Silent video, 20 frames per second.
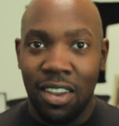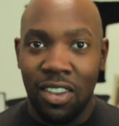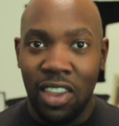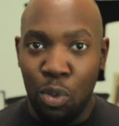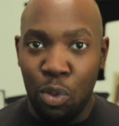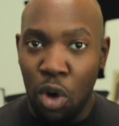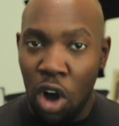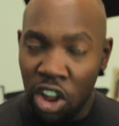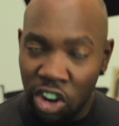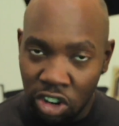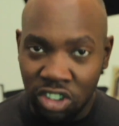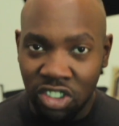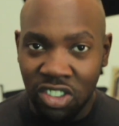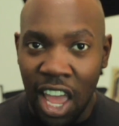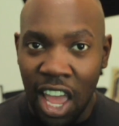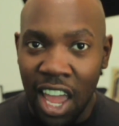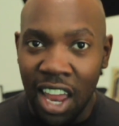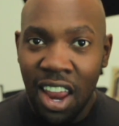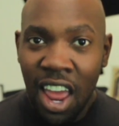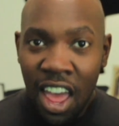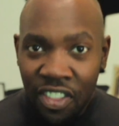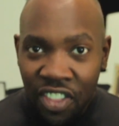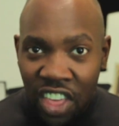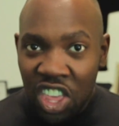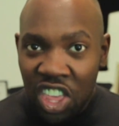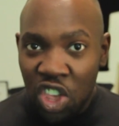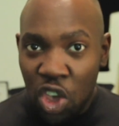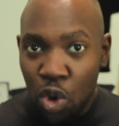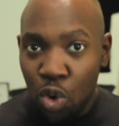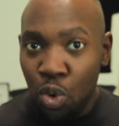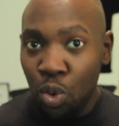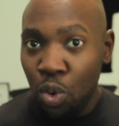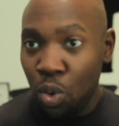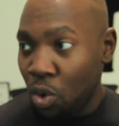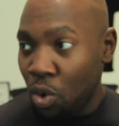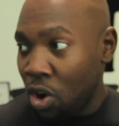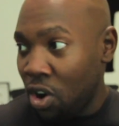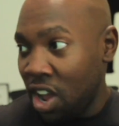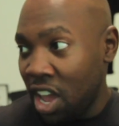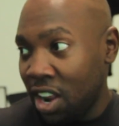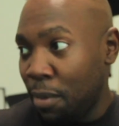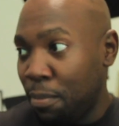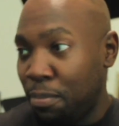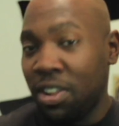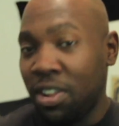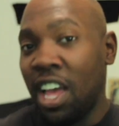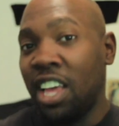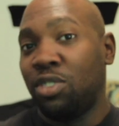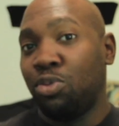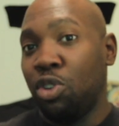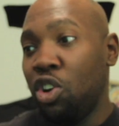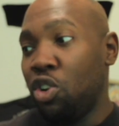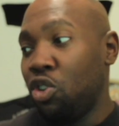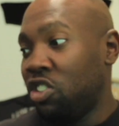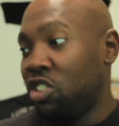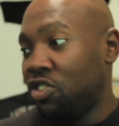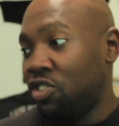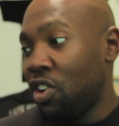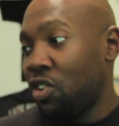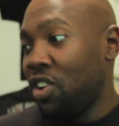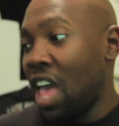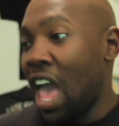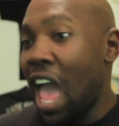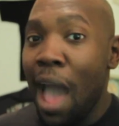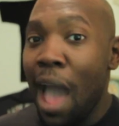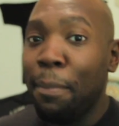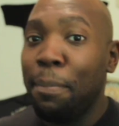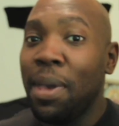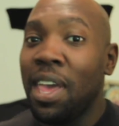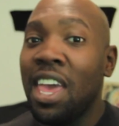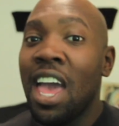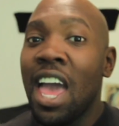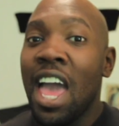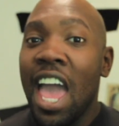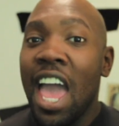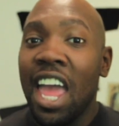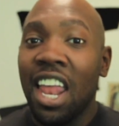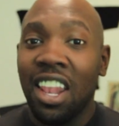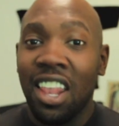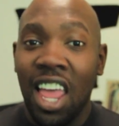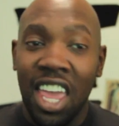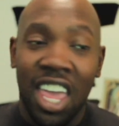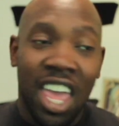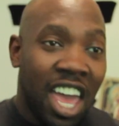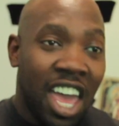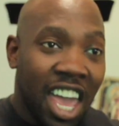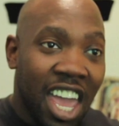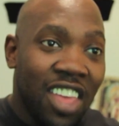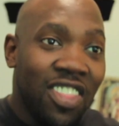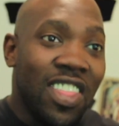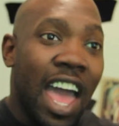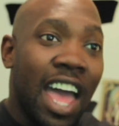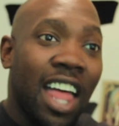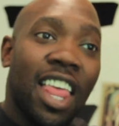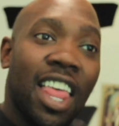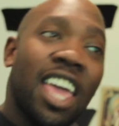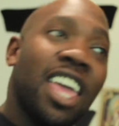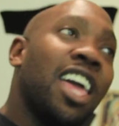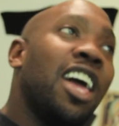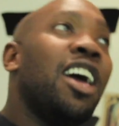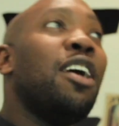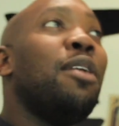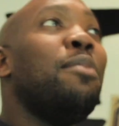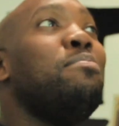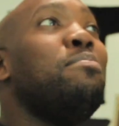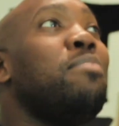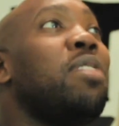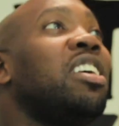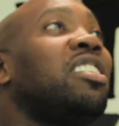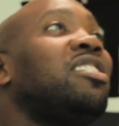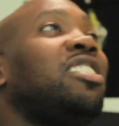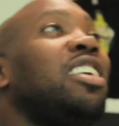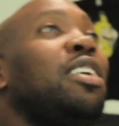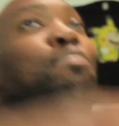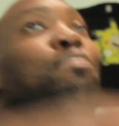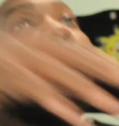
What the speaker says: They will understand that you were in a place where you were just very happy and like in that like misty,